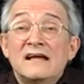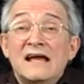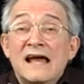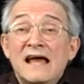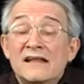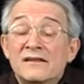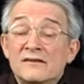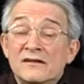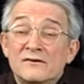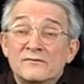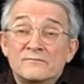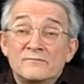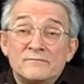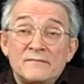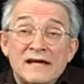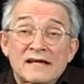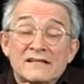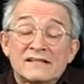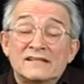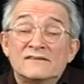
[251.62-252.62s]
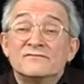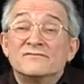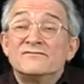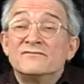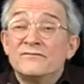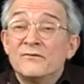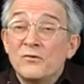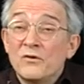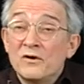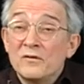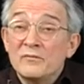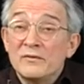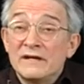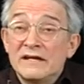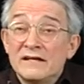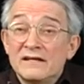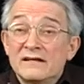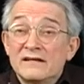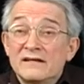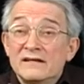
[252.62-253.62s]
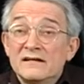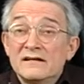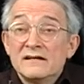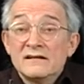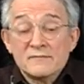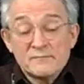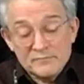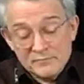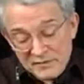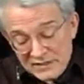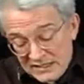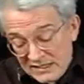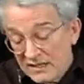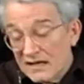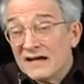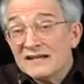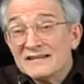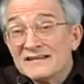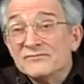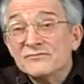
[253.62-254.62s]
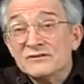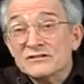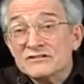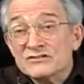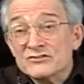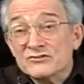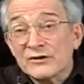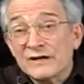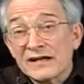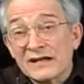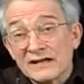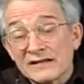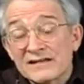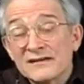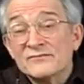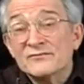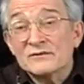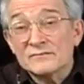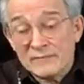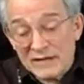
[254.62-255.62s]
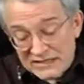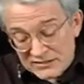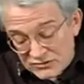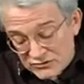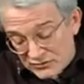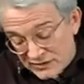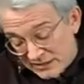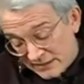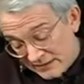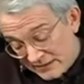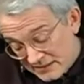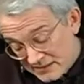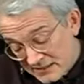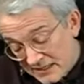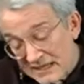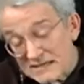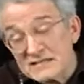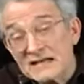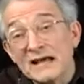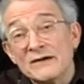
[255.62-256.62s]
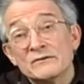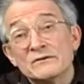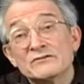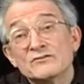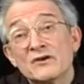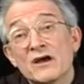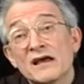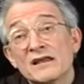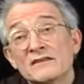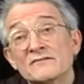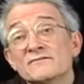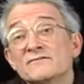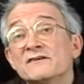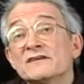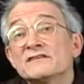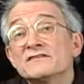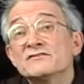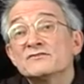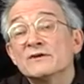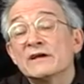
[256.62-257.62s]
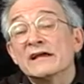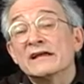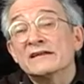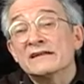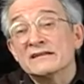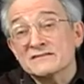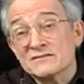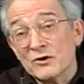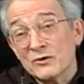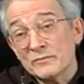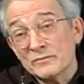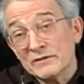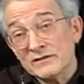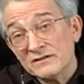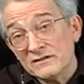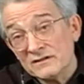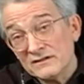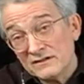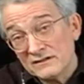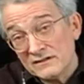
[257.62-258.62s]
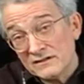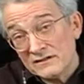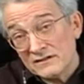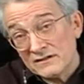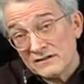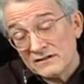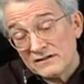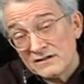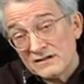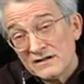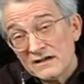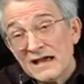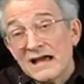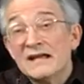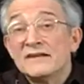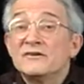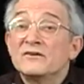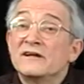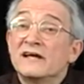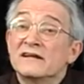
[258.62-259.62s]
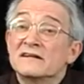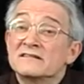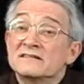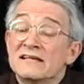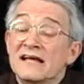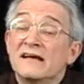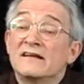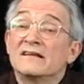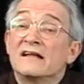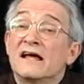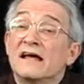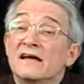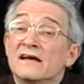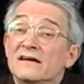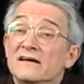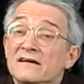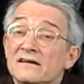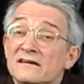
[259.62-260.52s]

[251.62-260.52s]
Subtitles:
And make the 4 beat be a different string, a different bass string. In this case, I would try the 5th string that's open, and you get a sound like.